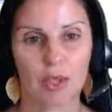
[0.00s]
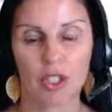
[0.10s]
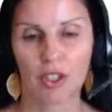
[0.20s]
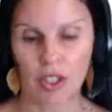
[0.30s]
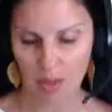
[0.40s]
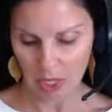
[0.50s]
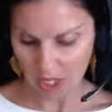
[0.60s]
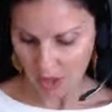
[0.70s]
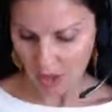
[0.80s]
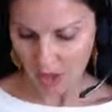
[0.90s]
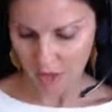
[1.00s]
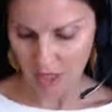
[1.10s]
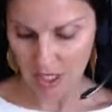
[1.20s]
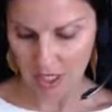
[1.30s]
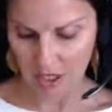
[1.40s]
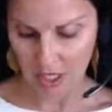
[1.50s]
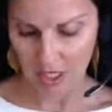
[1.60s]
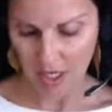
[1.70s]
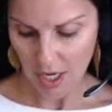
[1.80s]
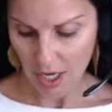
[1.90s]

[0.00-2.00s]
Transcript: but you're going to be out of the office that day